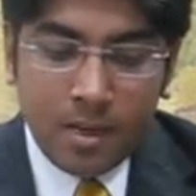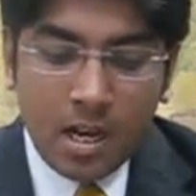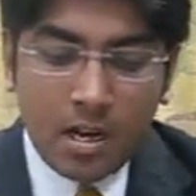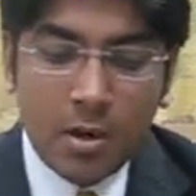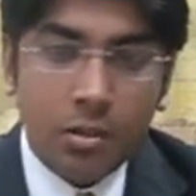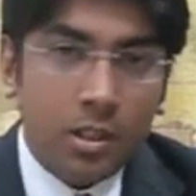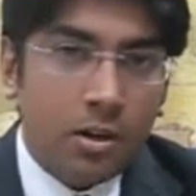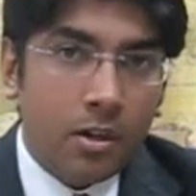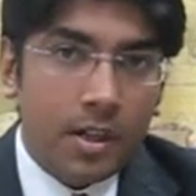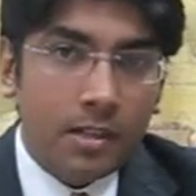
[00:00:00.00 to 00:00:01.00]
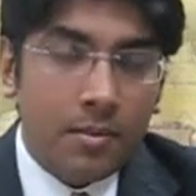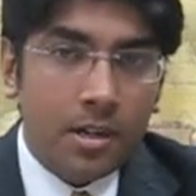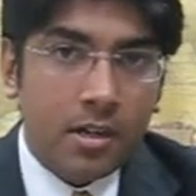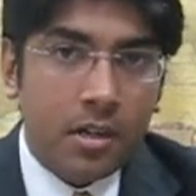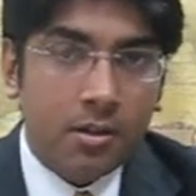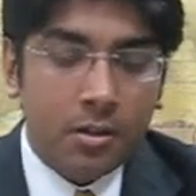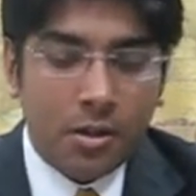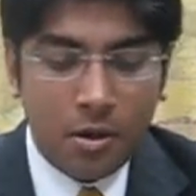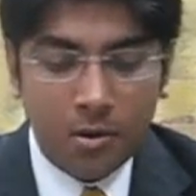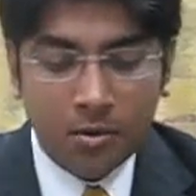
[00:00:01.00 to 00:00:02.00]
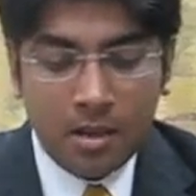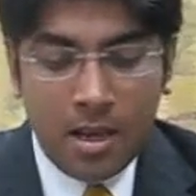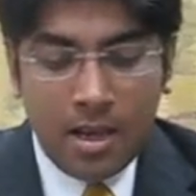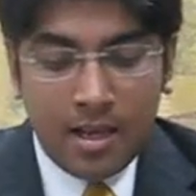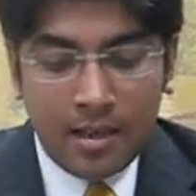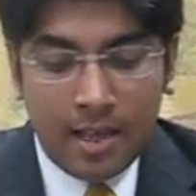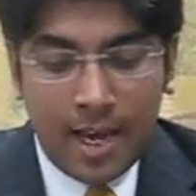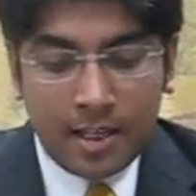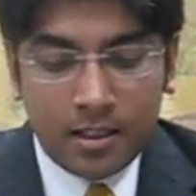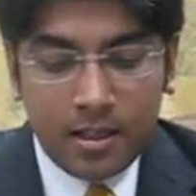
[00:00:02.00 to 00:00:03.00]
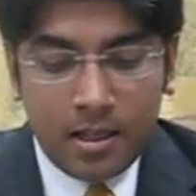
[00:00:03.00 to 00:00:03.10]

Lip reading: A closer examination also shows that